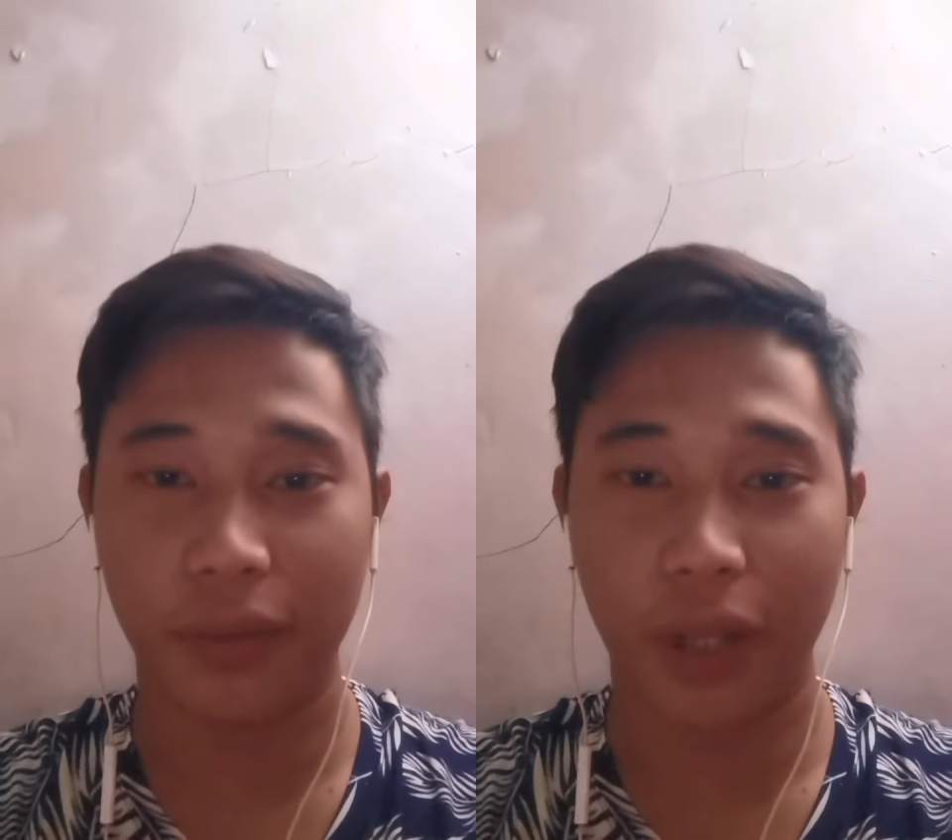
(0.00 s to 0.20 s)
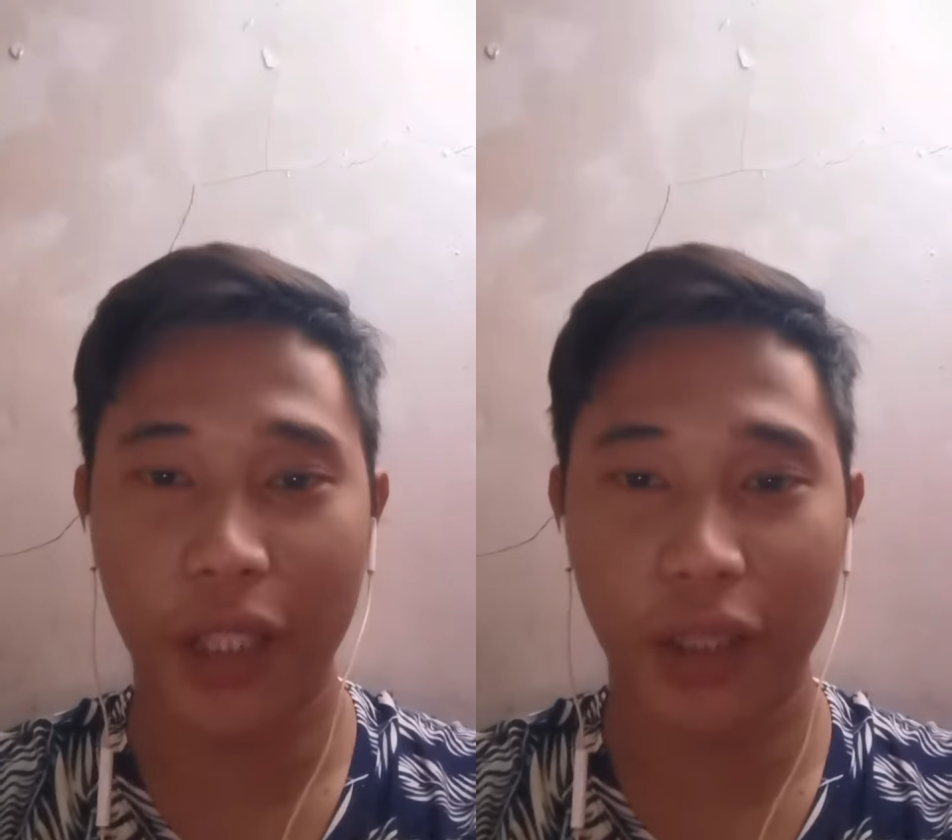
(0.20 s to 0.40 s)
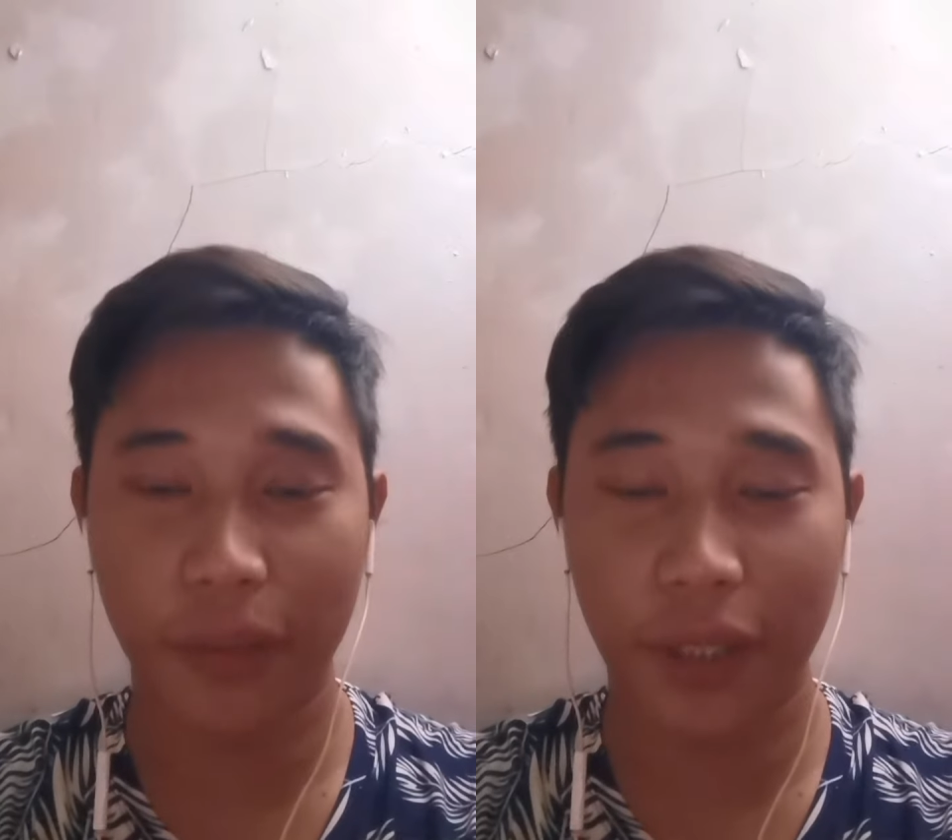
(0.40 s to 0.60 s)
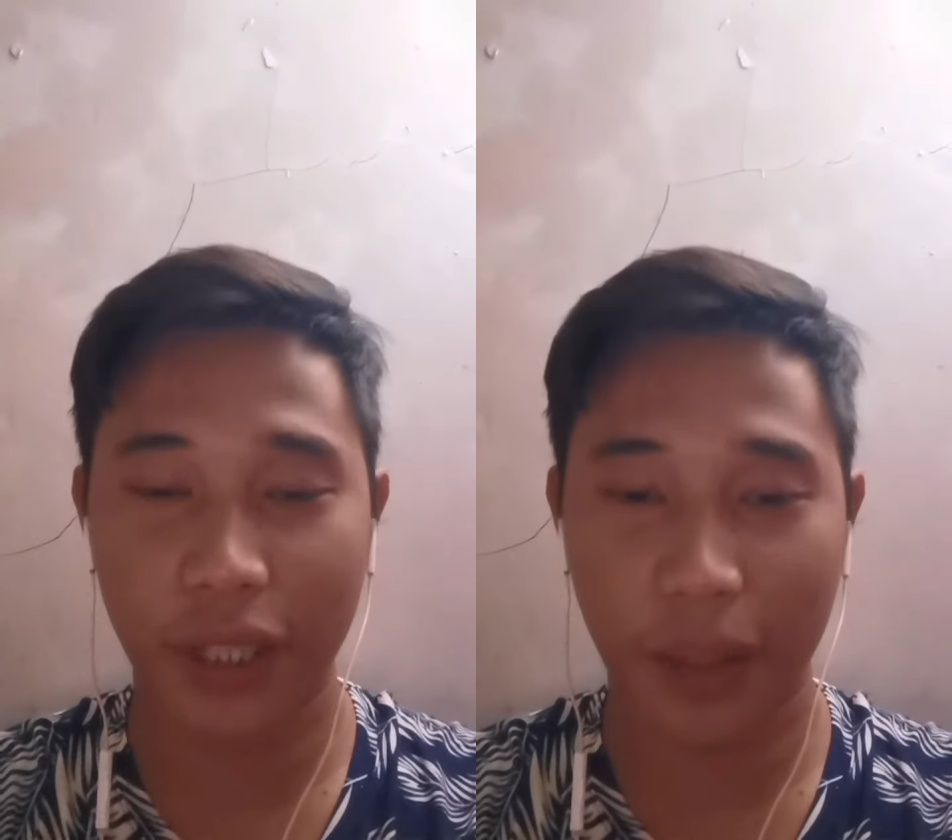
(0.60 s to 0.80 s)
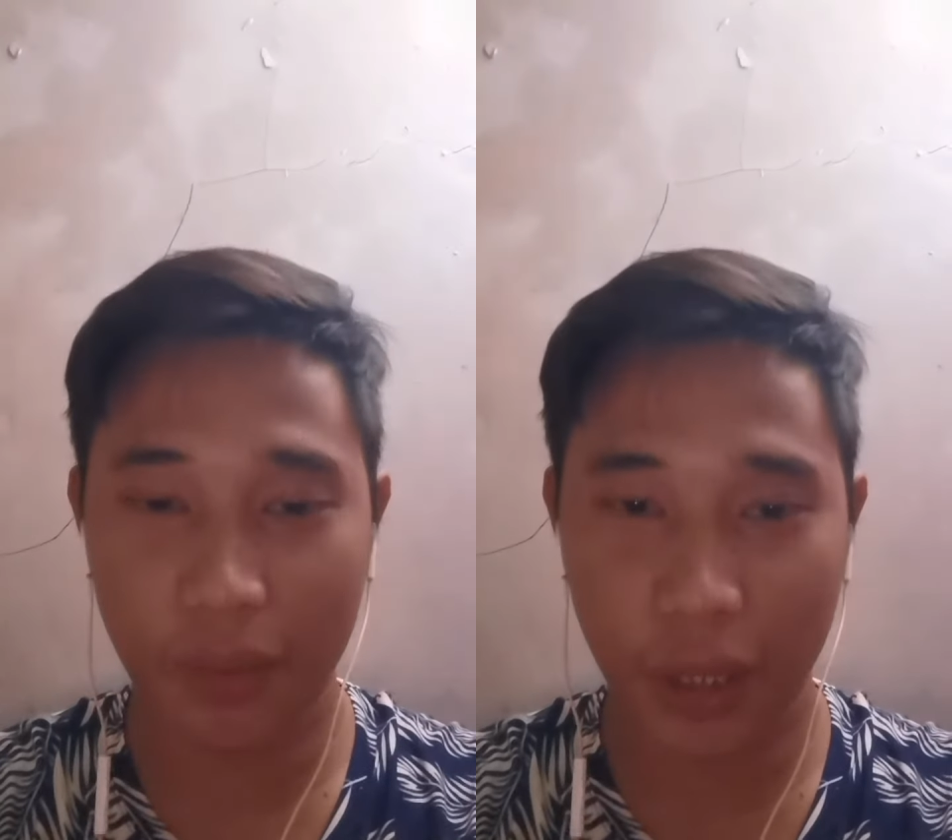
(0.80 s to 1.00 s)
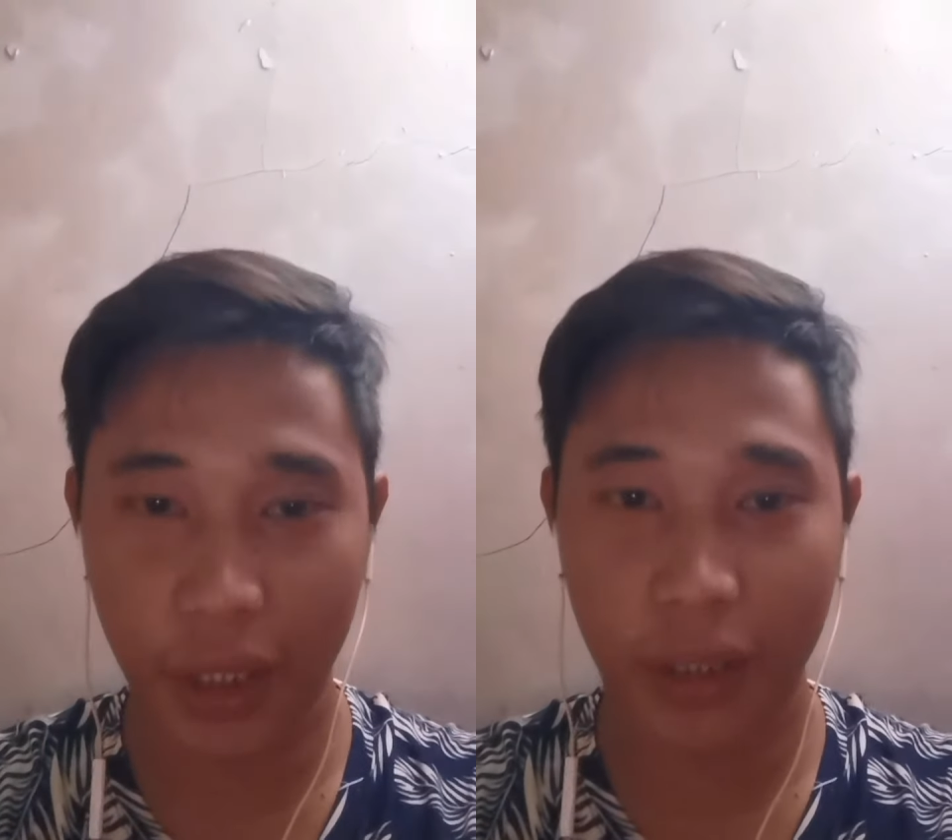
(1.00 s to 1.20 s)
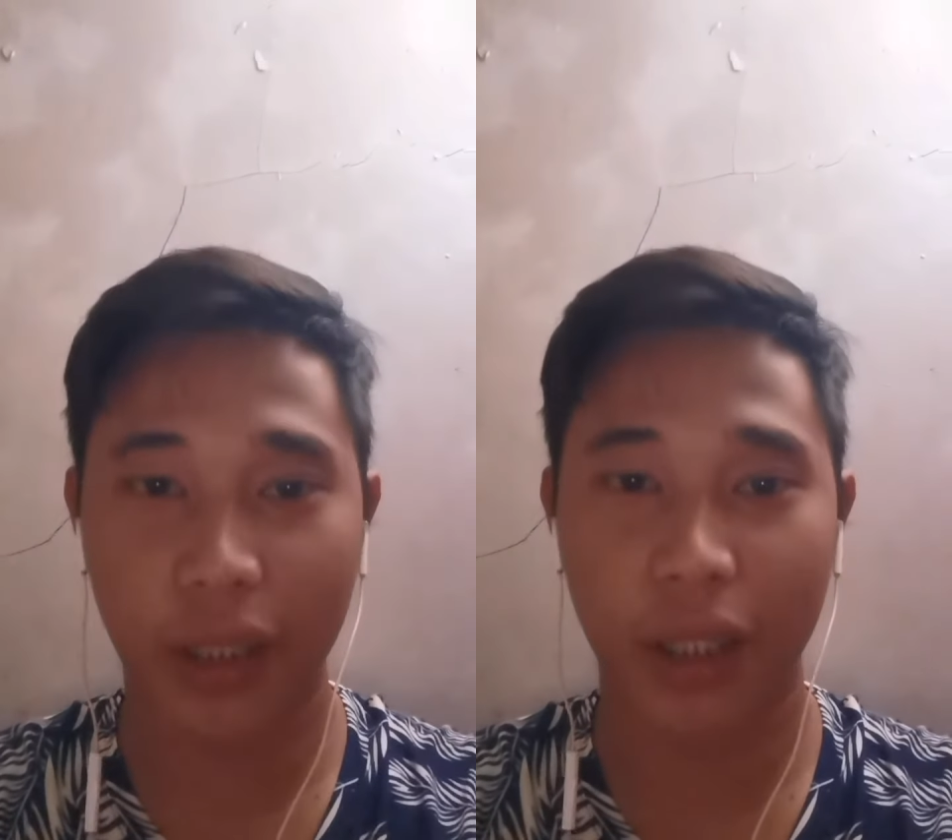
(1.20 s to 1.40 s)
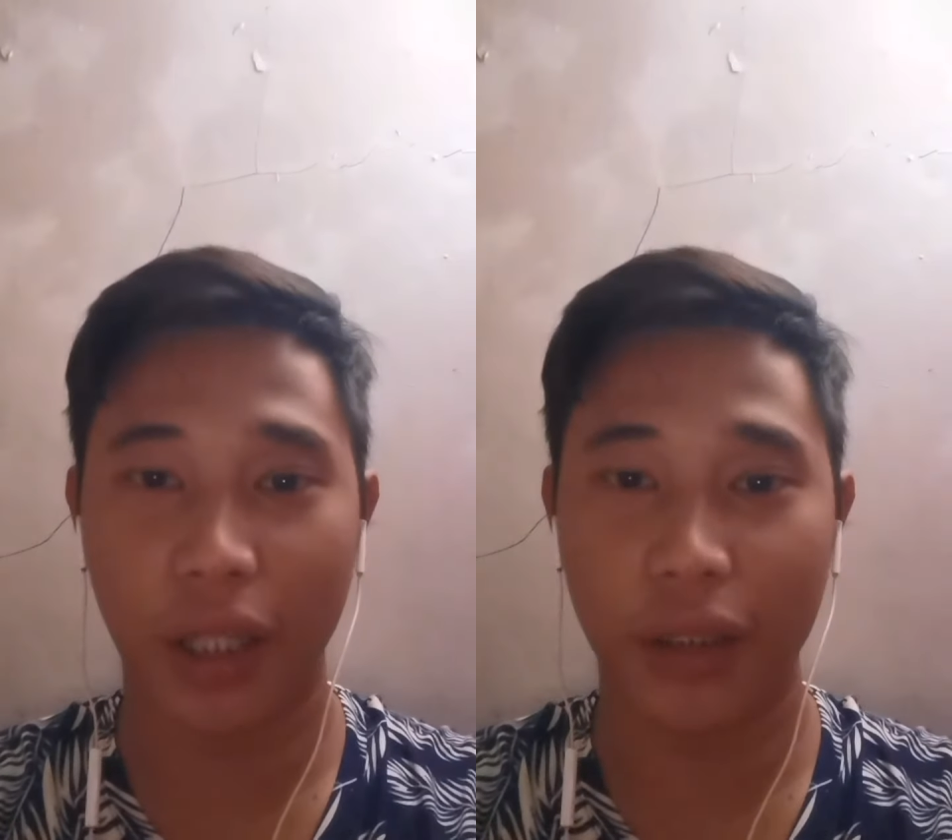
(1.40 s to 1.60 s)
right of the subject
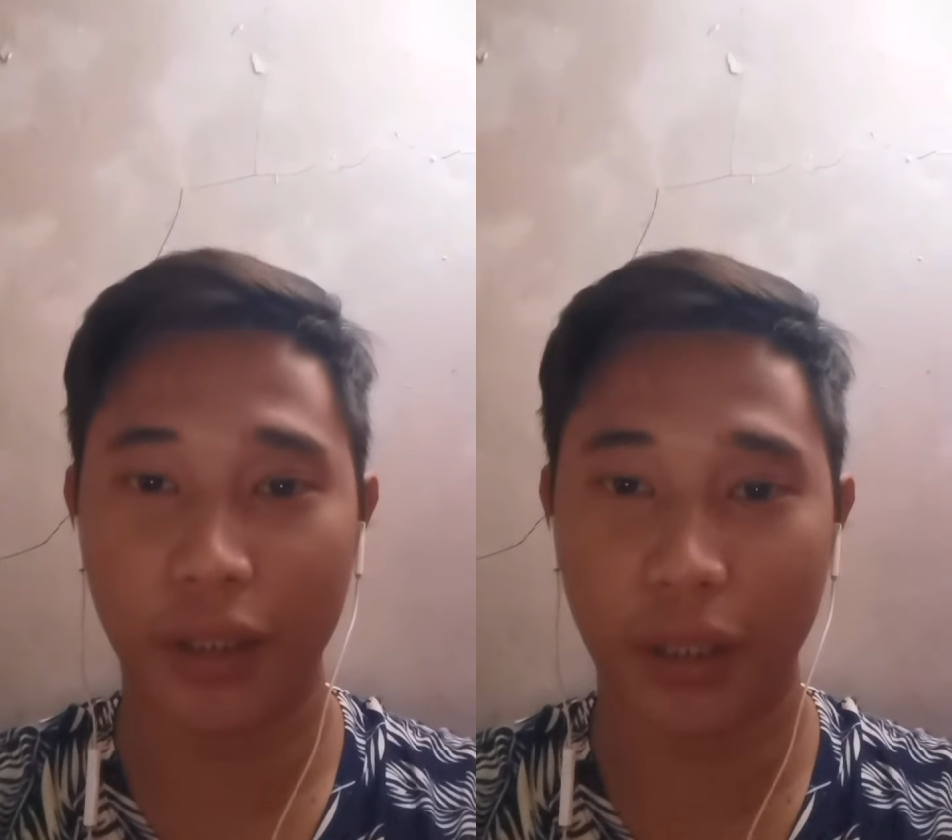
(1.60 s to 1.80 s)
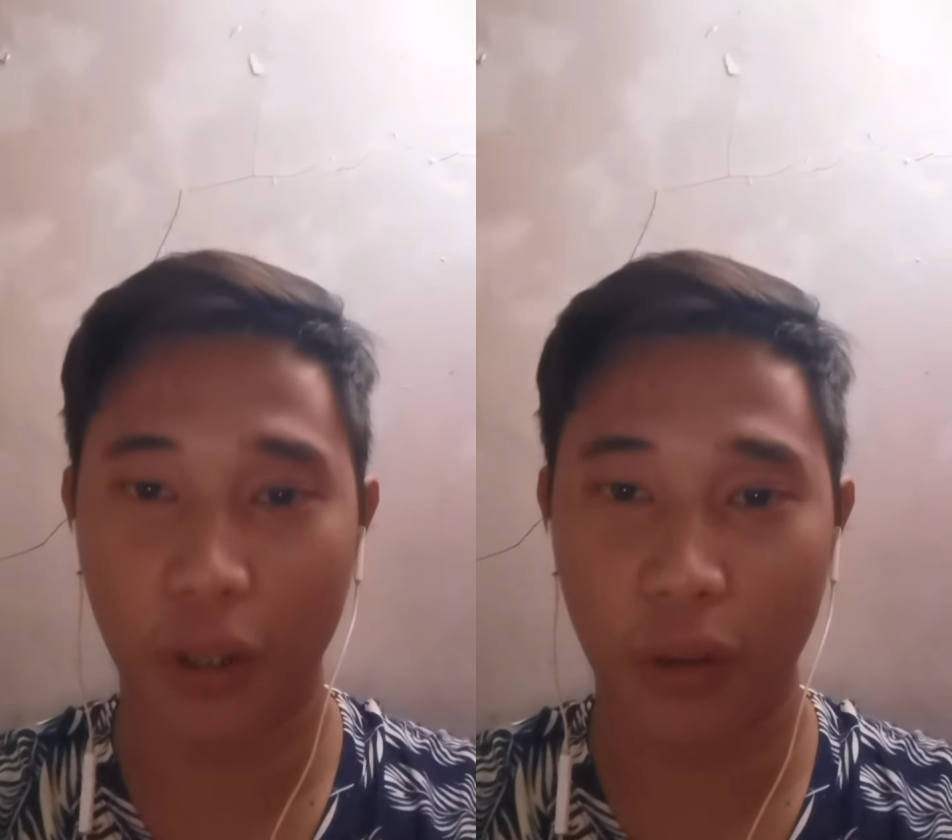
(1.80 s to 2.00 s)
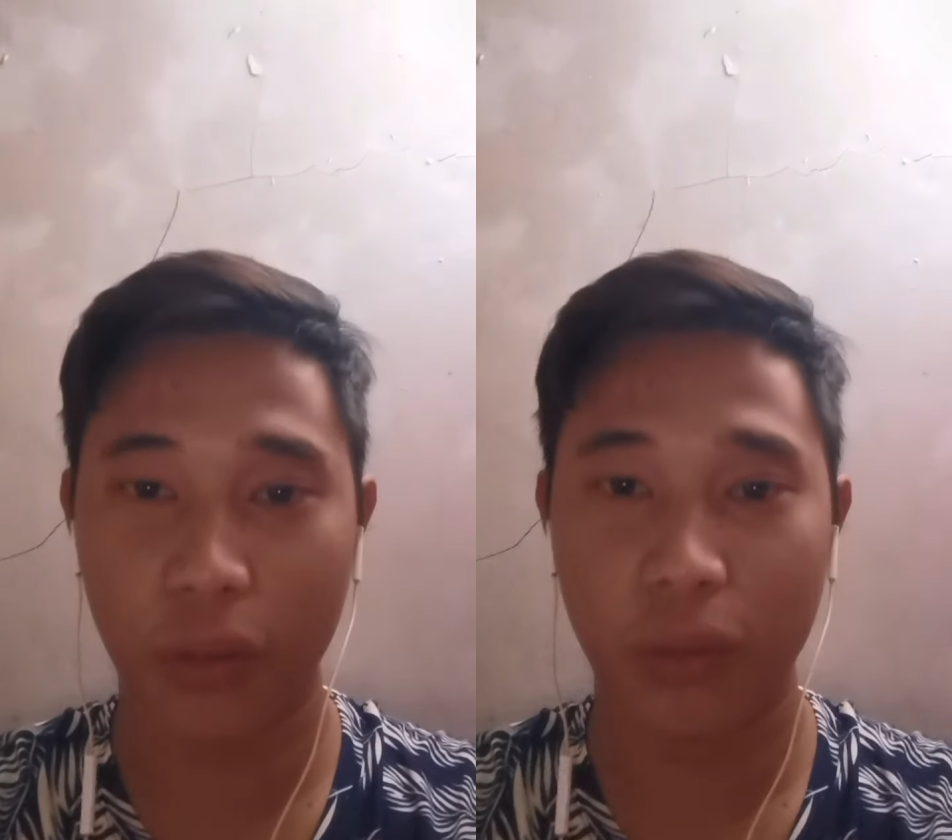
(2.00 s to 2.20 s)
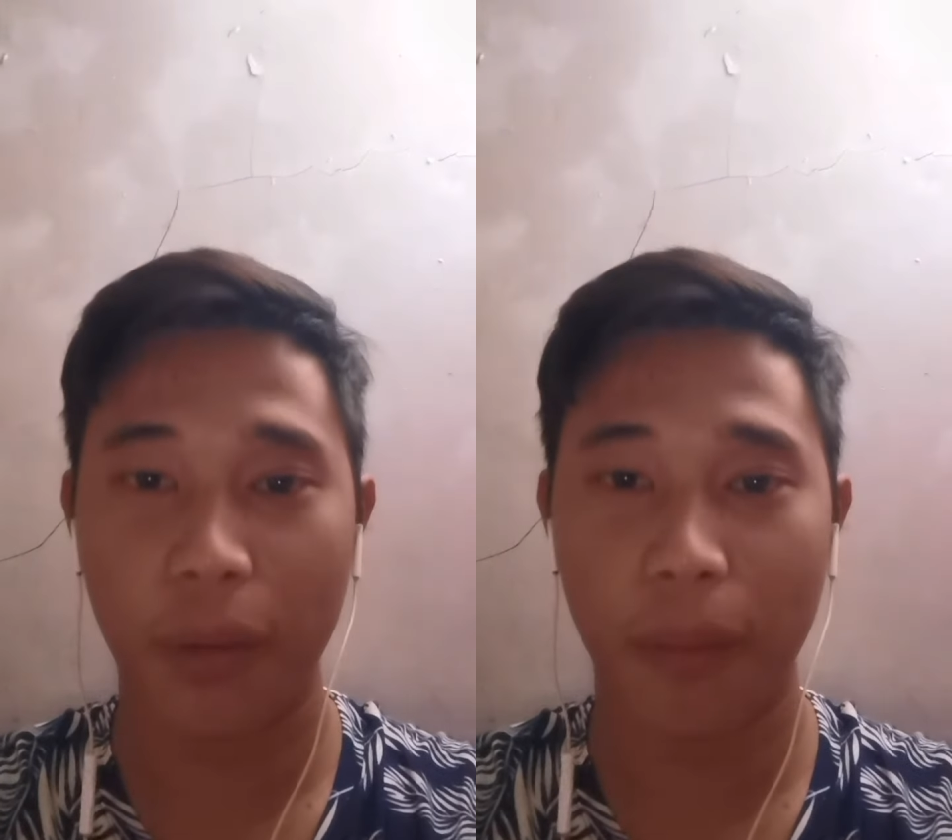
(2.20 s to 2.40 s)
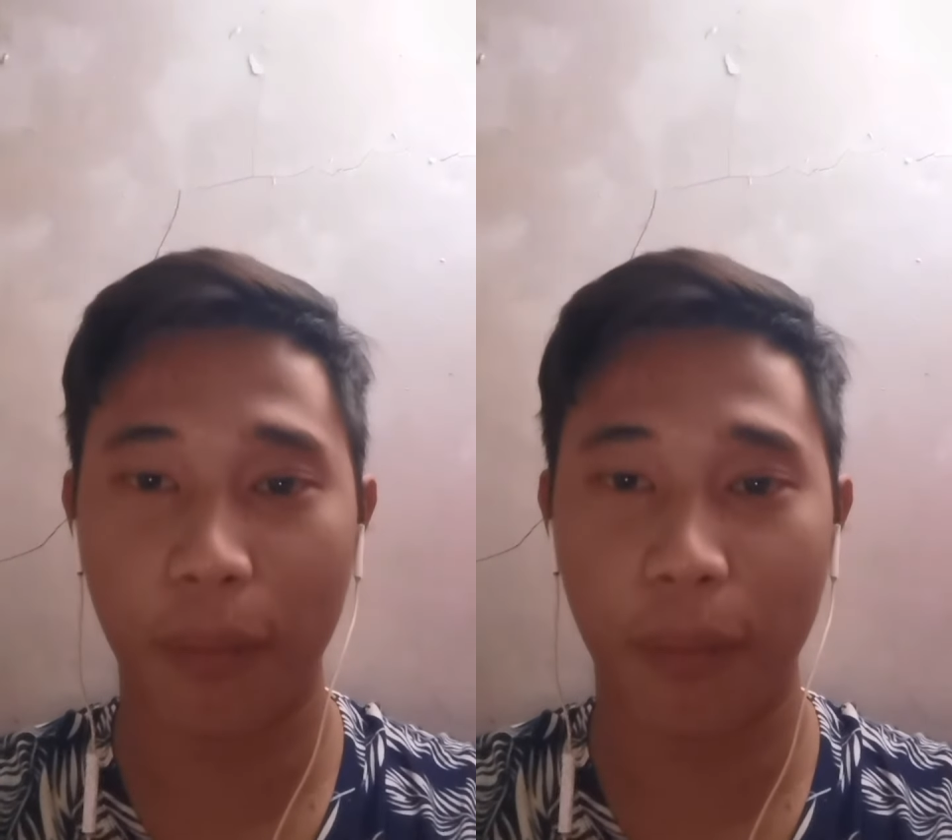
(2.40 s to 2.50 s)
undergo